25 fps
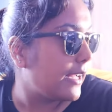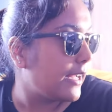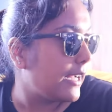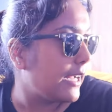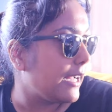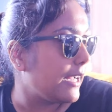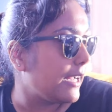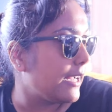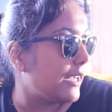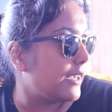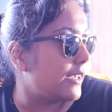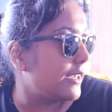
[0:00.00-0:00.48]

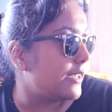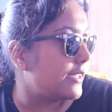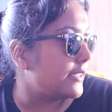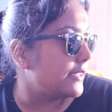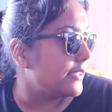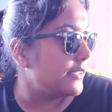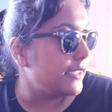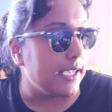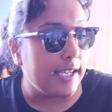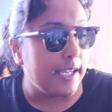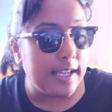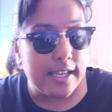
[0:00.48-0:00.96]

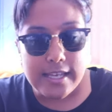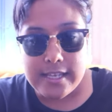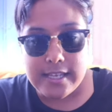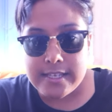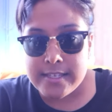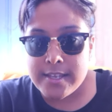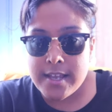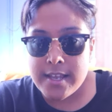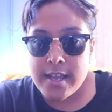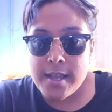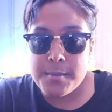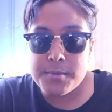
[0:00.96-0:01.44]
and
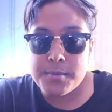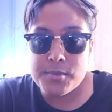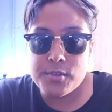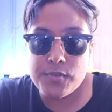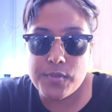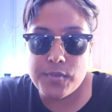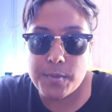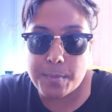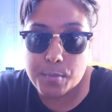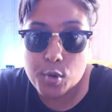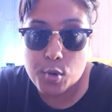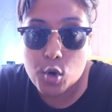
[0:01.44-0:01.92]
in terms
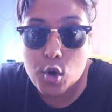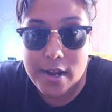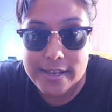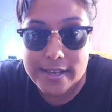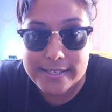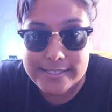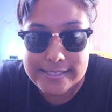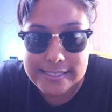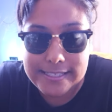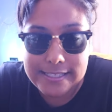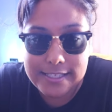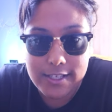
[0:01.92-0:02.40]
of the
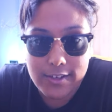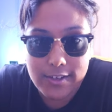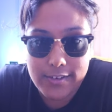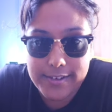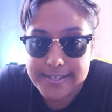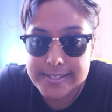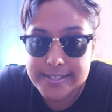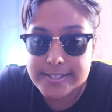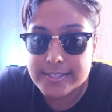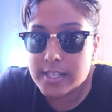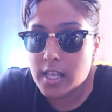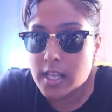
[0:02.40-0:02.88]
pricing,
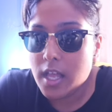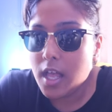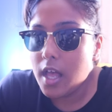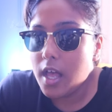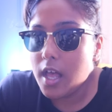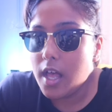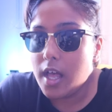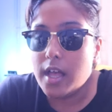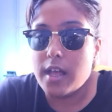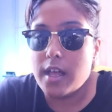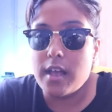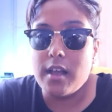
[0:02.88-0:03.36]
guys,
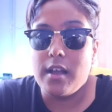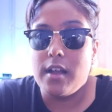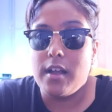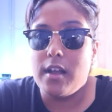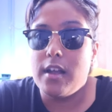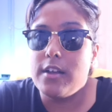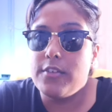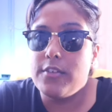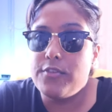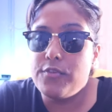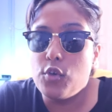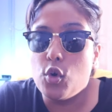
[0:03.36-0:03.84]

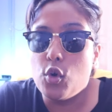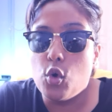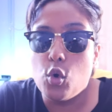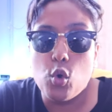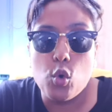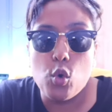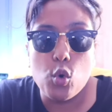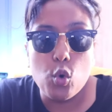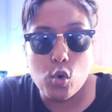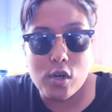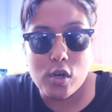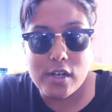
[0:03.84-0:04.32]

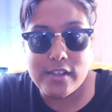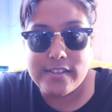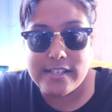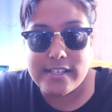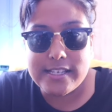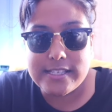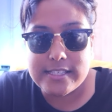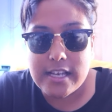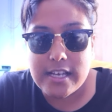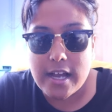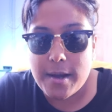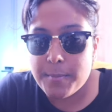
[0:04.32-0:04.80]
for all of
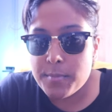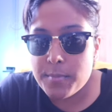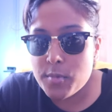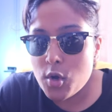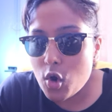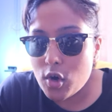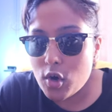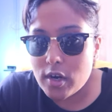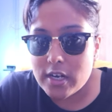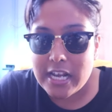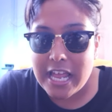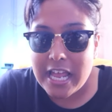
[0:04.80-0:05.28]
these, I'm
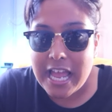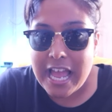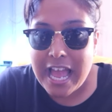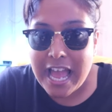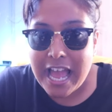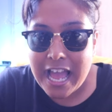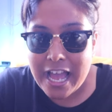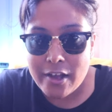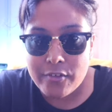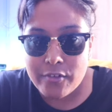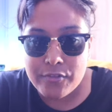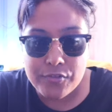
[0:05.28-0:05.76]
not gonna
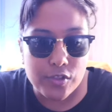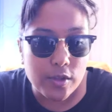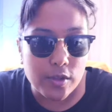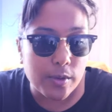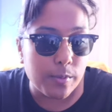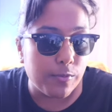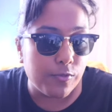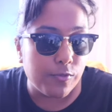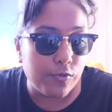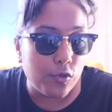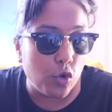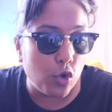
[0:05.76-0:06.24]
have
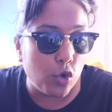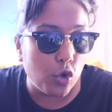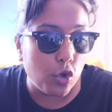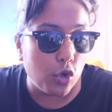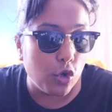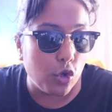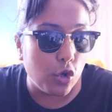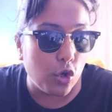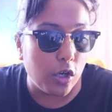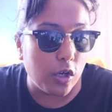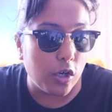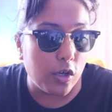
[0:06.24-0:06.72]
them
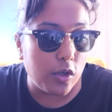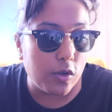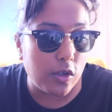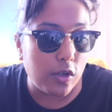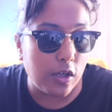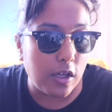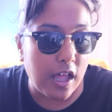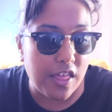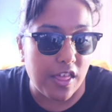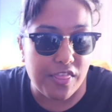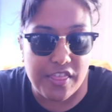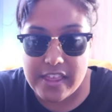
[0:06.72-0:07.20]
for
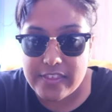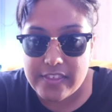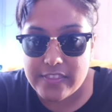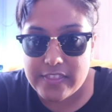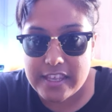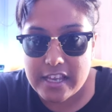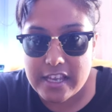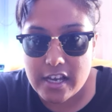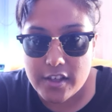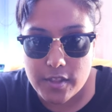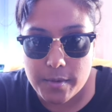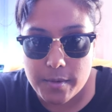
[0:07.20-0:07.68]
I think
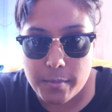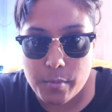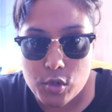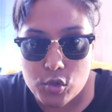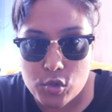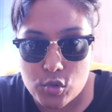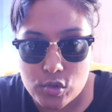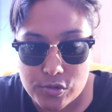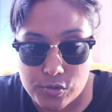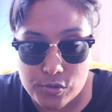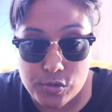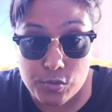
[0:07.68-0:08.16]
the other
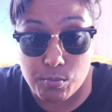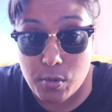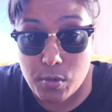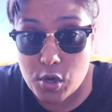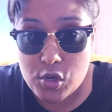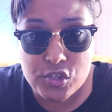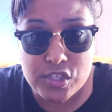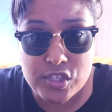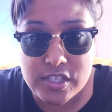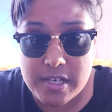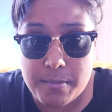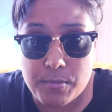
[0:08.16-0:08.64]
model,
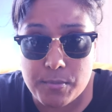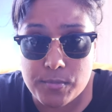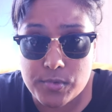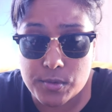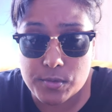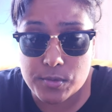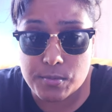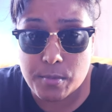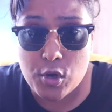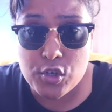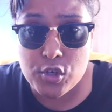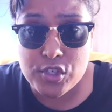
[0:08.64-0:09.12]
most I'm
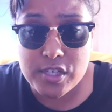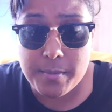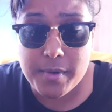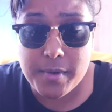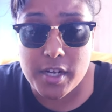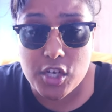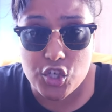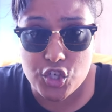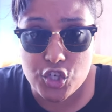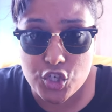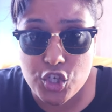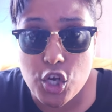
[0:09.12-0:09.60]

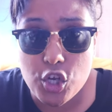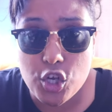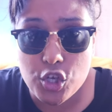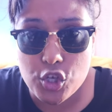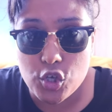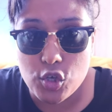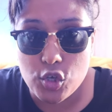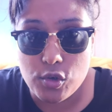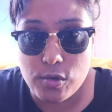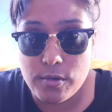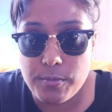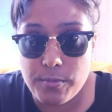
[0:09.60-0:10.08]
going to show
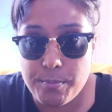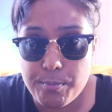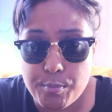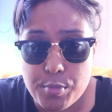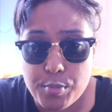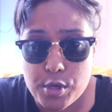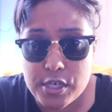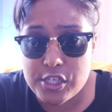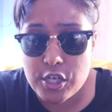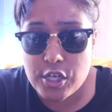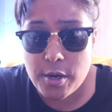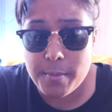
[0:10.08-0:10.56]
you
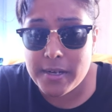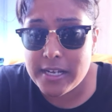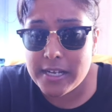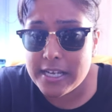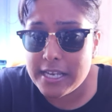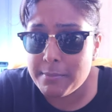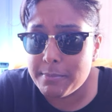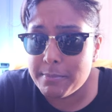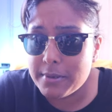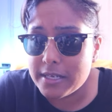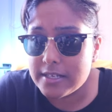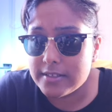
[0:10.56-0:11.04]

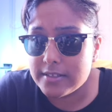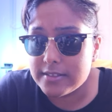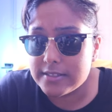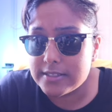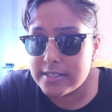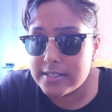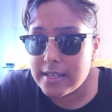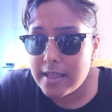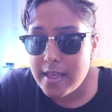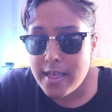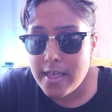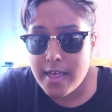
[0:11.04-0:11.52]
predominantly
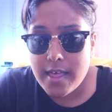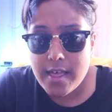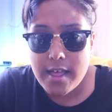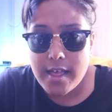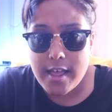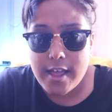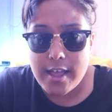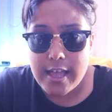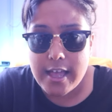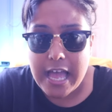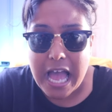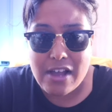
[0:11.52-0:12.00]
because
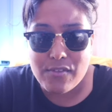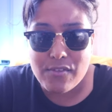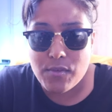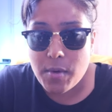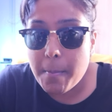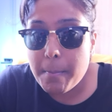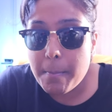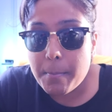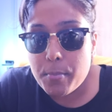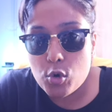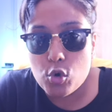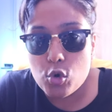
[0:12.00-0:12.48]
I
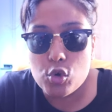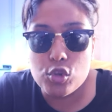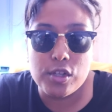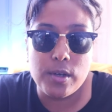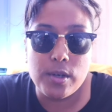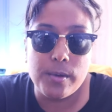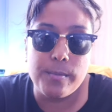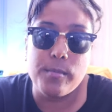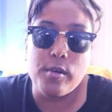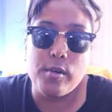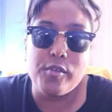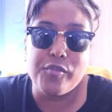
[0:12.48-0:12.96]
haven't brought
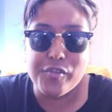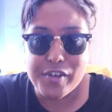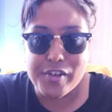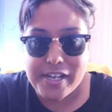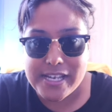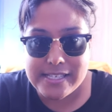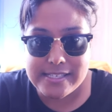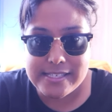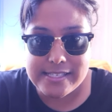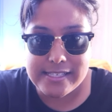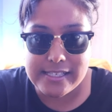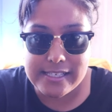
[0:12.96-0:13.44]
them
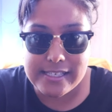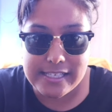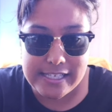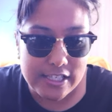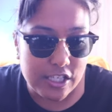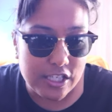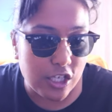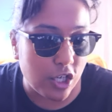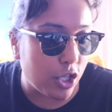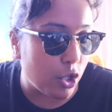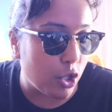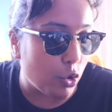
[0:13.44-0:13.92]

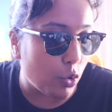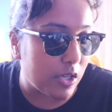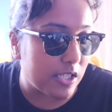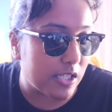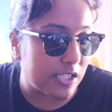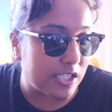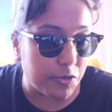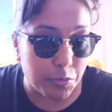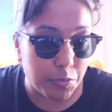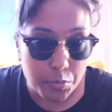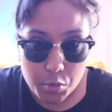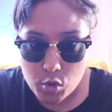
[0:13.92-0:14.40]
recently. The only
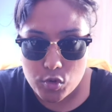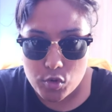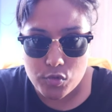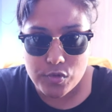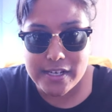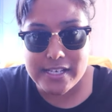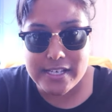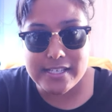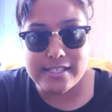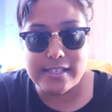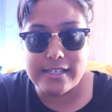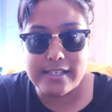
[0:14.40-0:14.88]
ones I've brought
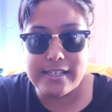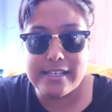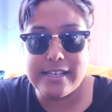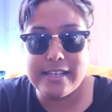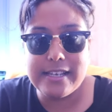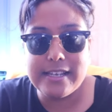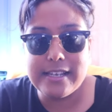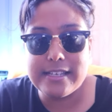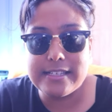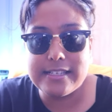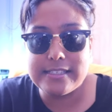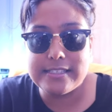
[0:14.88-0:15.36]

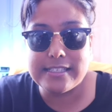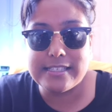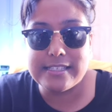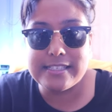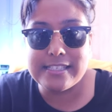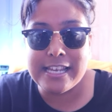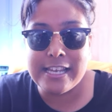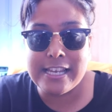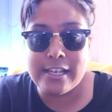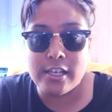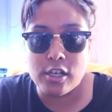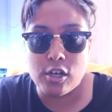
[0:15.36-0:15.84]
recently is the
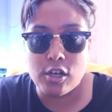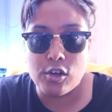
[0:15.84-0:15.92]
Saint